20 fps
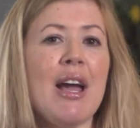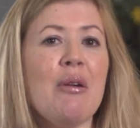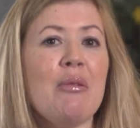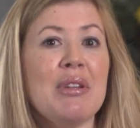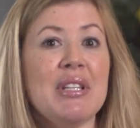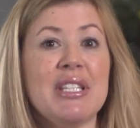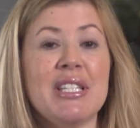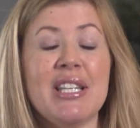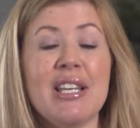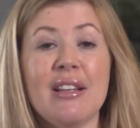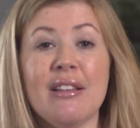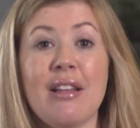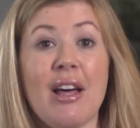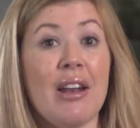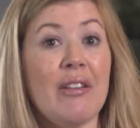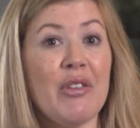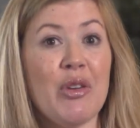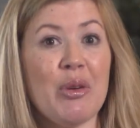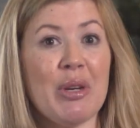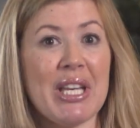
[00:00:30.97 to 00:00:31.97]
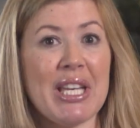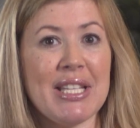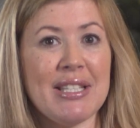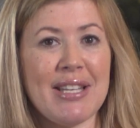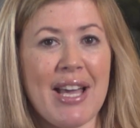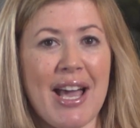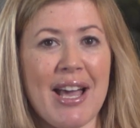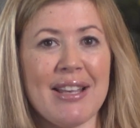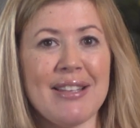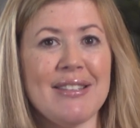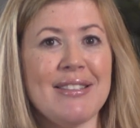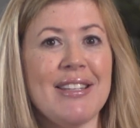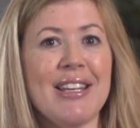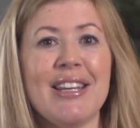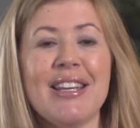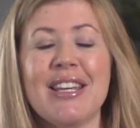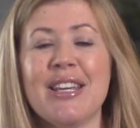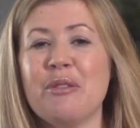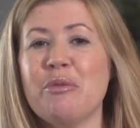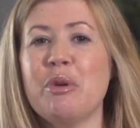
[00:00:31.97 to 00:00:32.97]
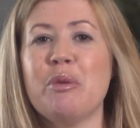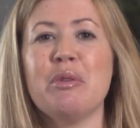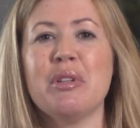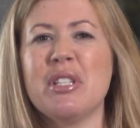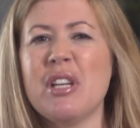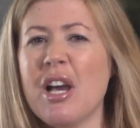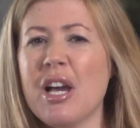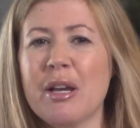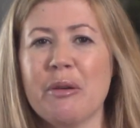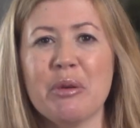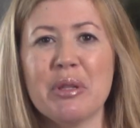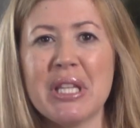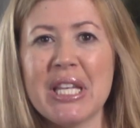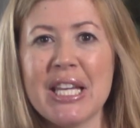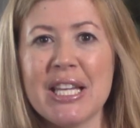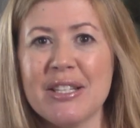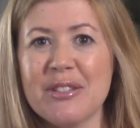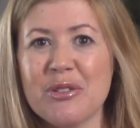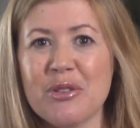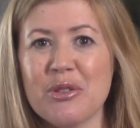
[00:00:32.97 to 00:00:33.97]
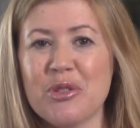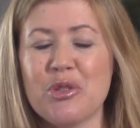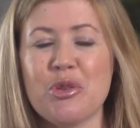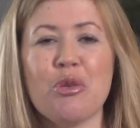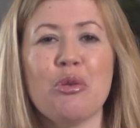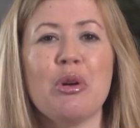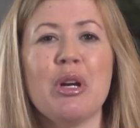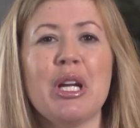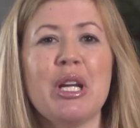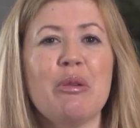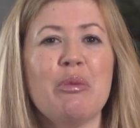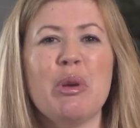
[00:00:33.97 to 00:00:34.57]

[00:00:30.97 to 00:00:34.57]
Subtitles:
I would see a lot of you at Kidtastic and we would talk about the Easter story.